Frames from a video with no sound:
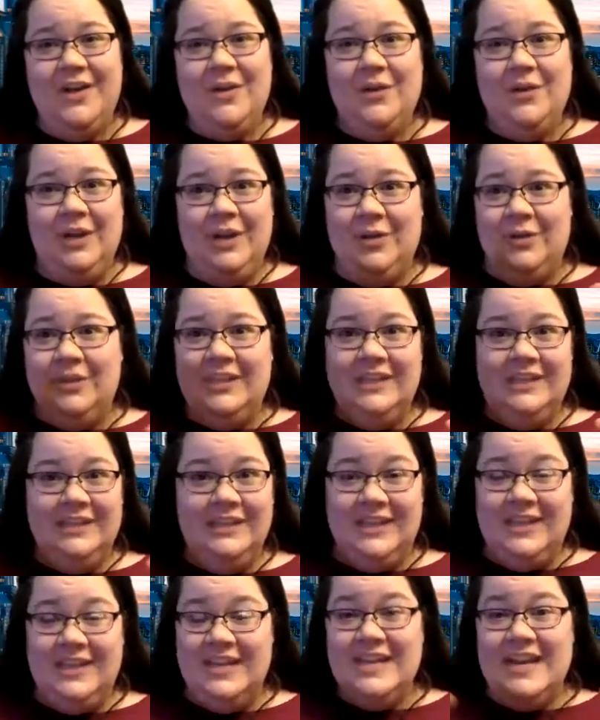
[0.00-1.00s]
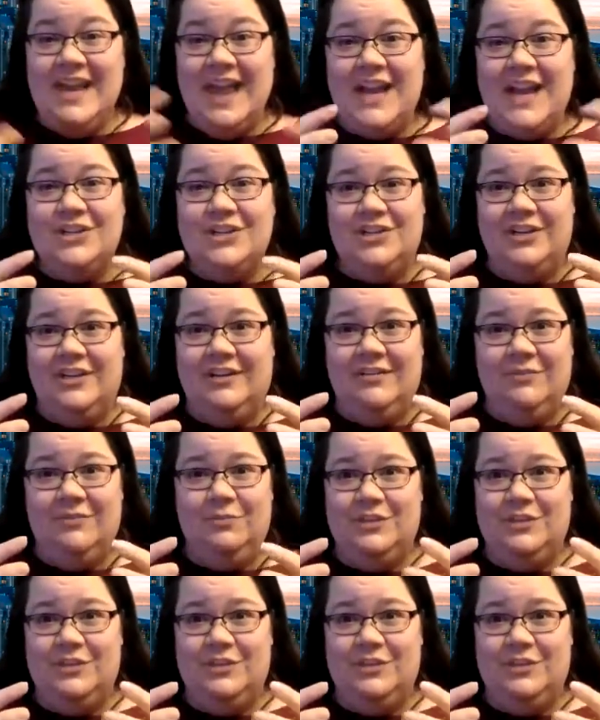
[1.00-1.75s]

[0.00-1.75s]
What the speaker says: the connection,